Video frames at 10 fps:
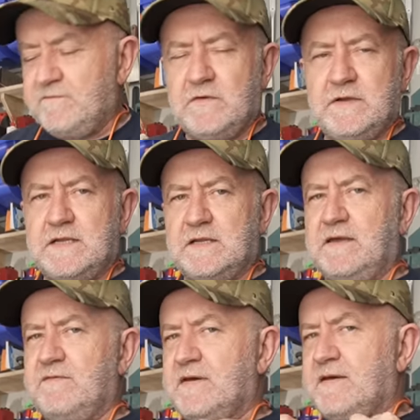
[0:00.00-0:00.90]
Very
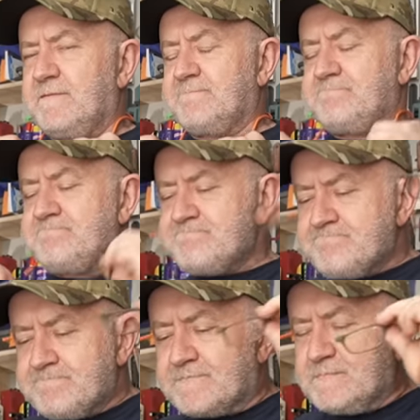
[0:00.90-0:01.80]
clever.
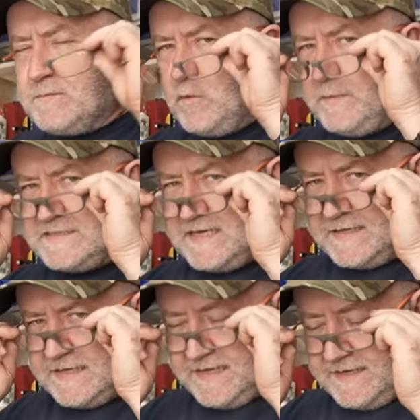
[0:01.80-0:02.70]
Almost
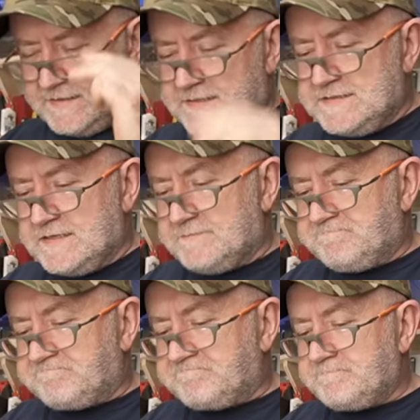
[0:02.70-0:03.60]
underhanded, isn't it?
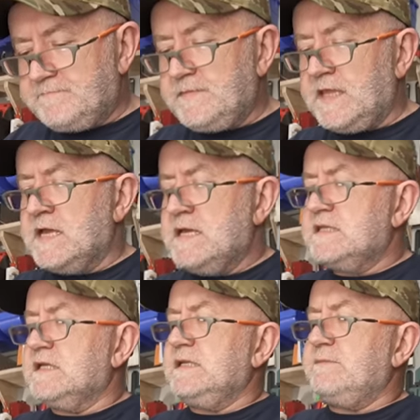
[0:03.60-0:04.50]

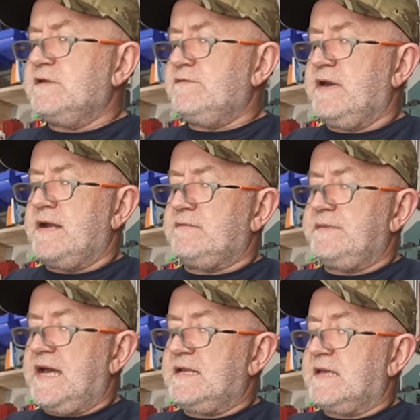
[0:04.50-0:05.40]
The limited run will
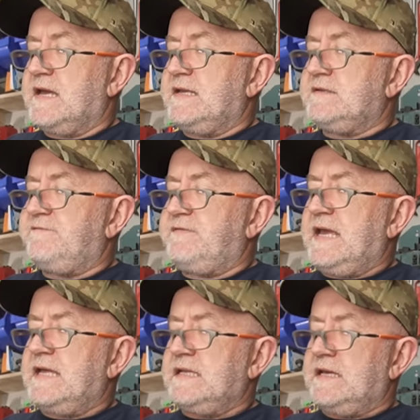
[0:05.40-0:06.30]
be allocated
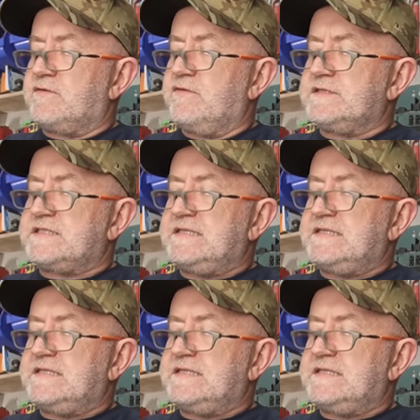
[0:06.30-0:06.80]
fairly across